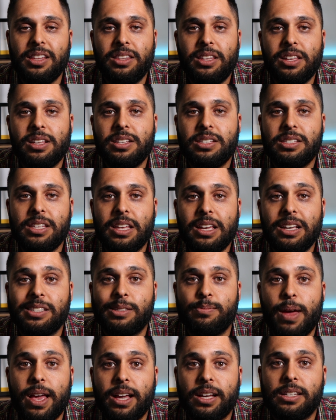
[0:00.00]
These
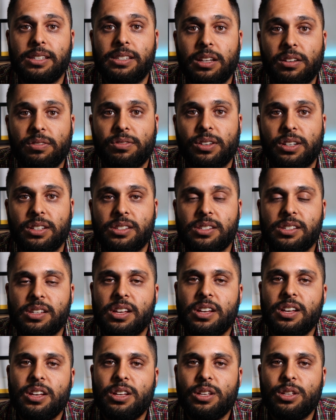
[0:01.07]
things make a difference.
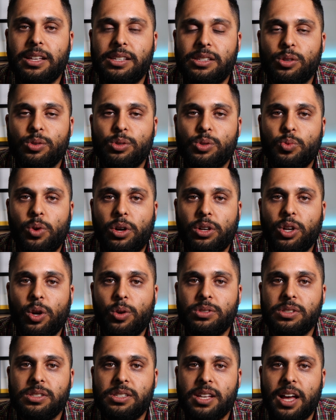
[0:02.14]
This is what
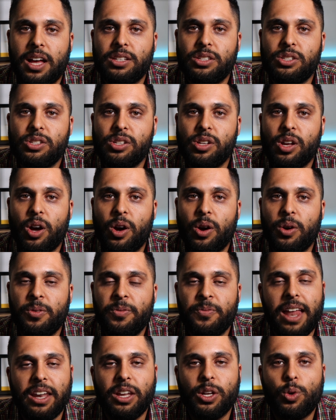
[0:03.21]
goes into
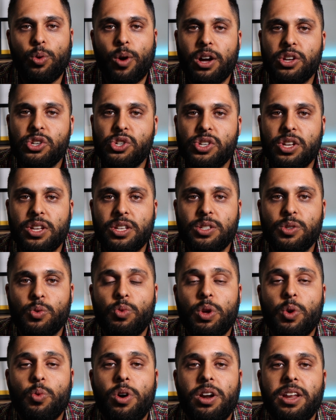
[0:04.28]
SEO. Any questions?
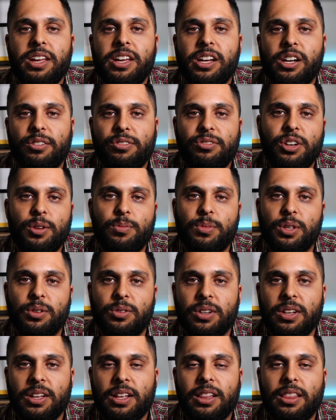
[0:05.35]
We want to hear from you.
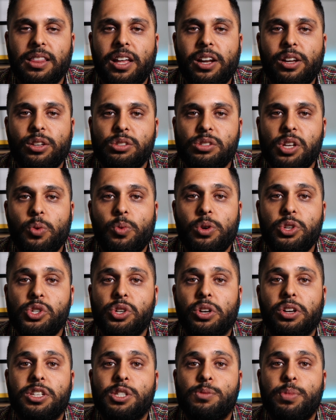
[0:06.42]
Let us know what
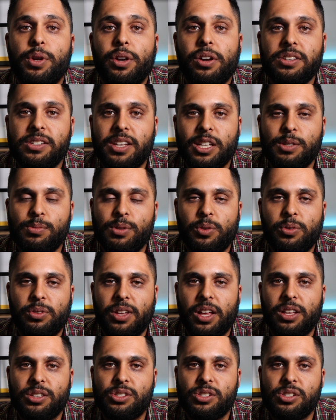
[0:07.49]
your experience has been with
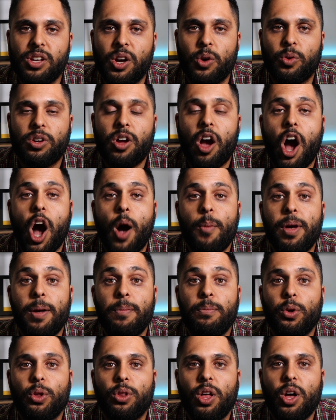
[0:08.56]
SEO.
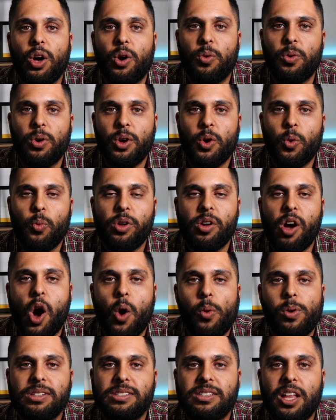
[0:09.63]
Comment below. We
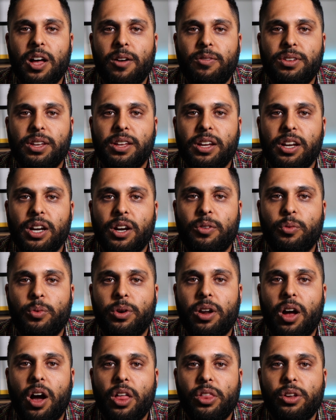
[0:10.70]
always love to hear
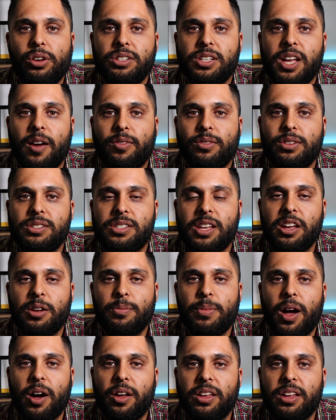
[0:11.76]
what others have to say
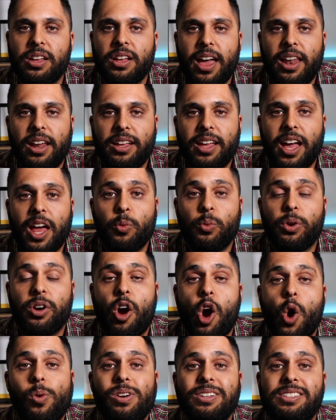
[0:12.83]
about it. And again, we're
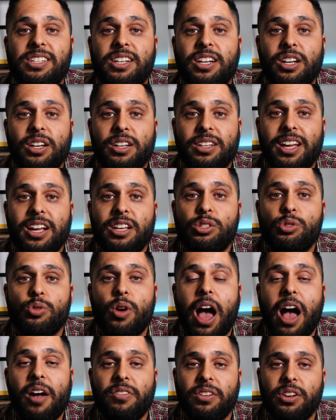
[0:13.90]
always here in case you
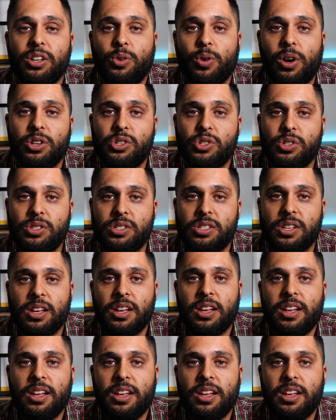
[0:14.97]
have any questions.